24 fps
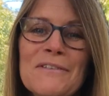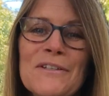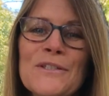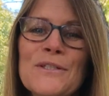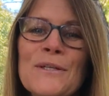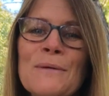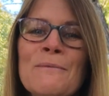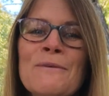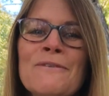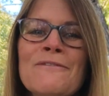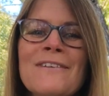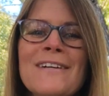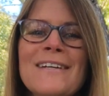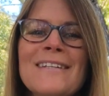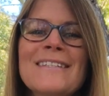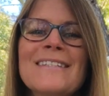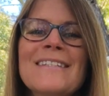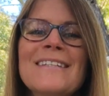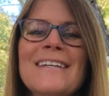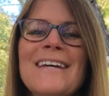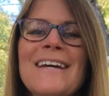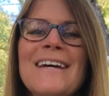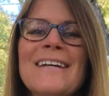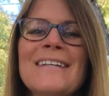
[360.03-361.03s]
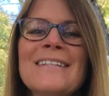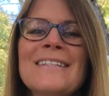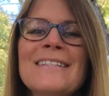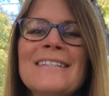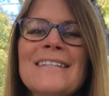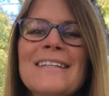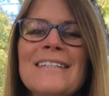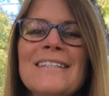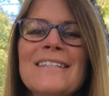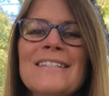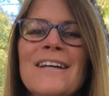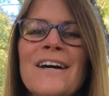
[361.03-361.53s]
some of us, as
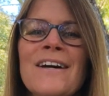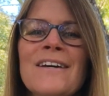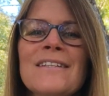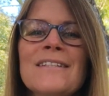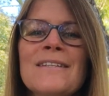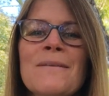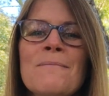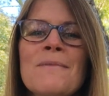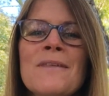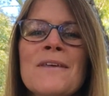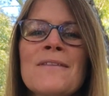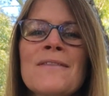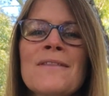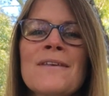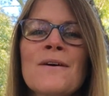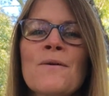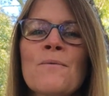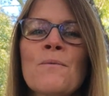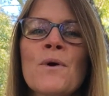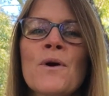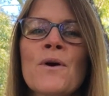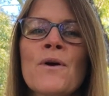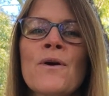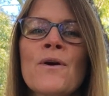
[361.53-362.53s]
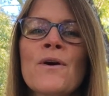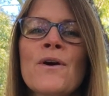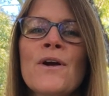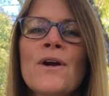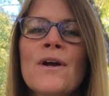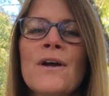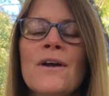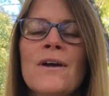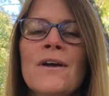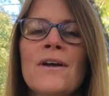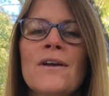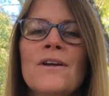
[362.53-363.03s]
that's not something that we're
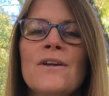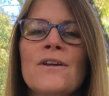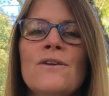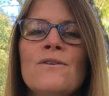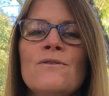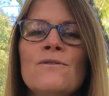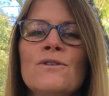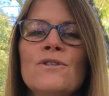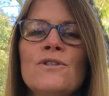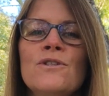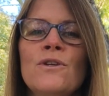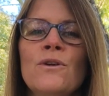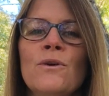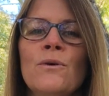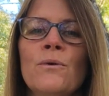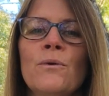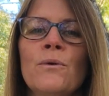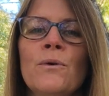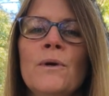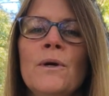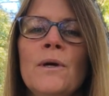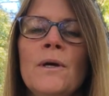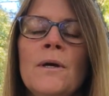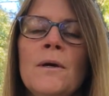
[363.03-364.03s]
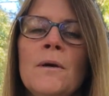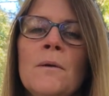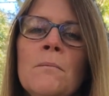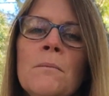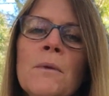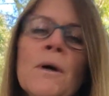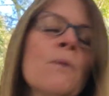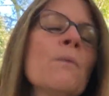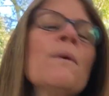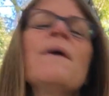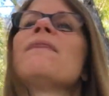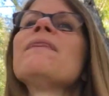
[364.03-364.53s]
used to.
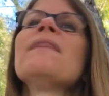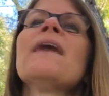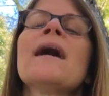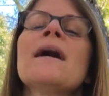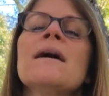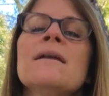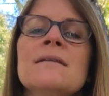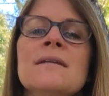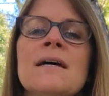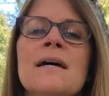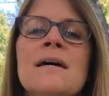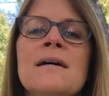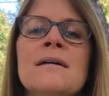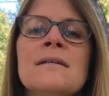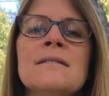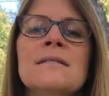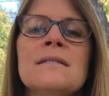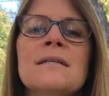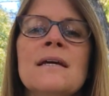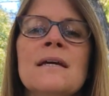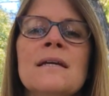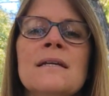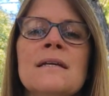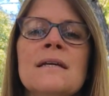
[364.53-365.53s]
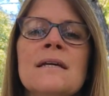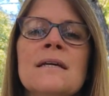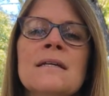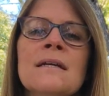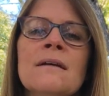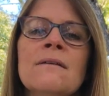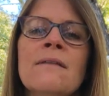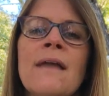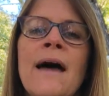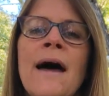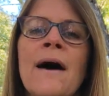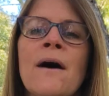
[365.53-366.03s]
But what that does, it
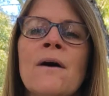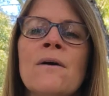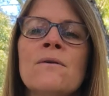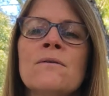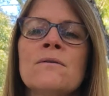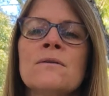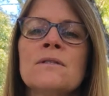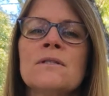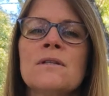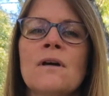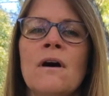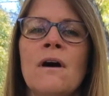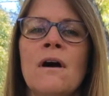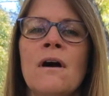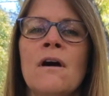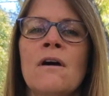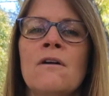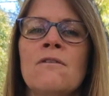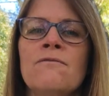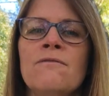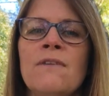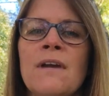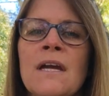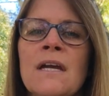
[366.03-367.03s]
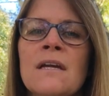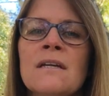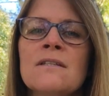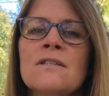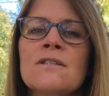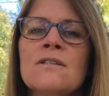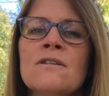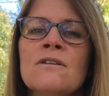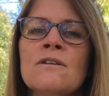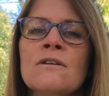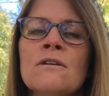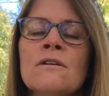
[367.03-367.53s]
allows our vagus
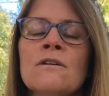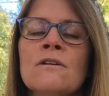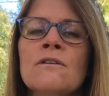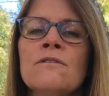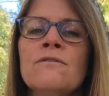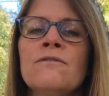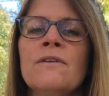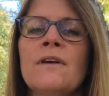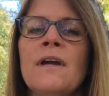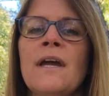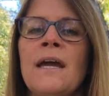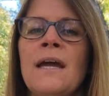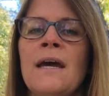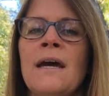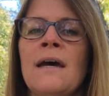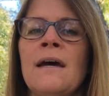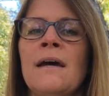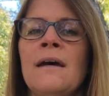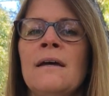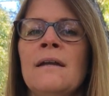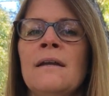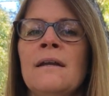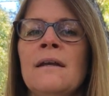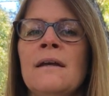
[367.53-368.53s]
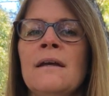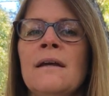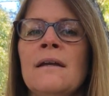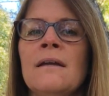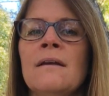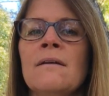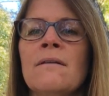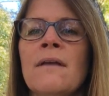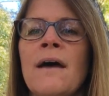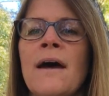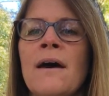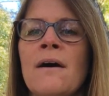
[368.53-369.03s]
nerve and it
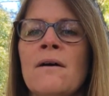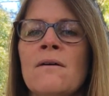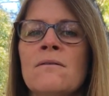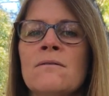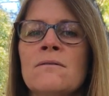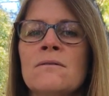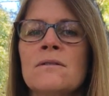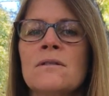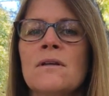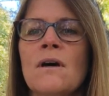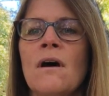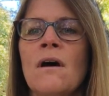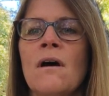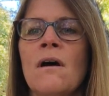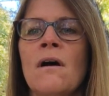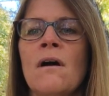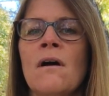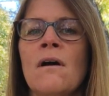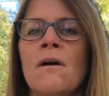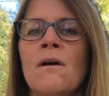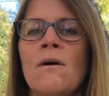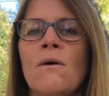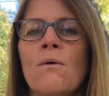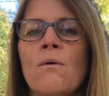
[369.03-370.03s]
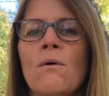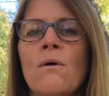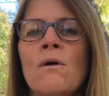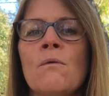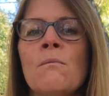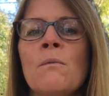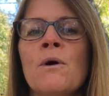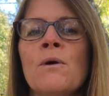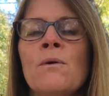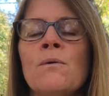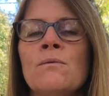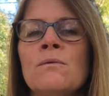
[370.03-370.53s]
allows our
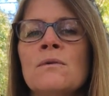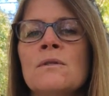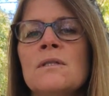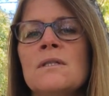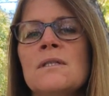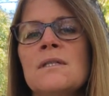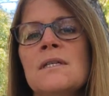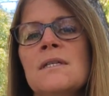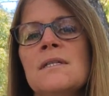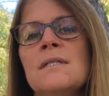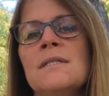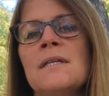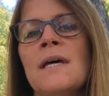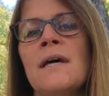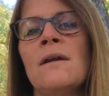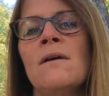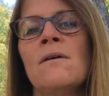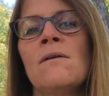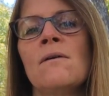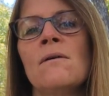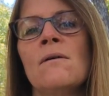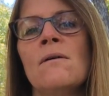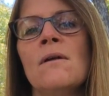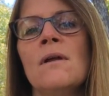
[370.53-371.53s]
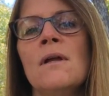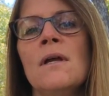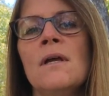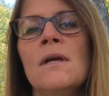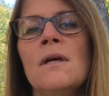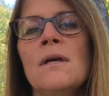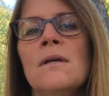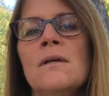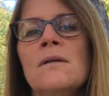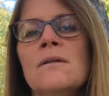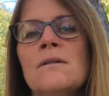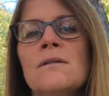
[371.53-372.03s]
hormones to settle,
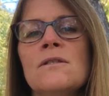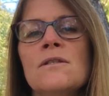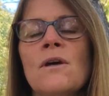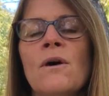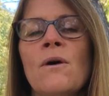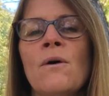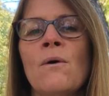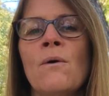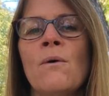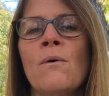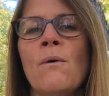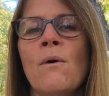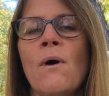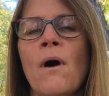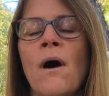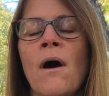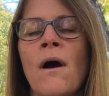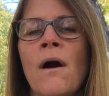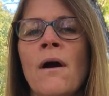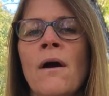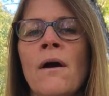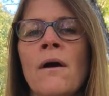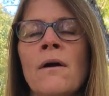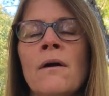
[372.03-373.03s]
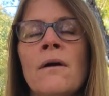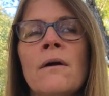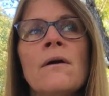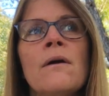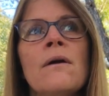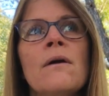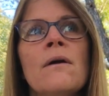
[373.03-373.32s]
so our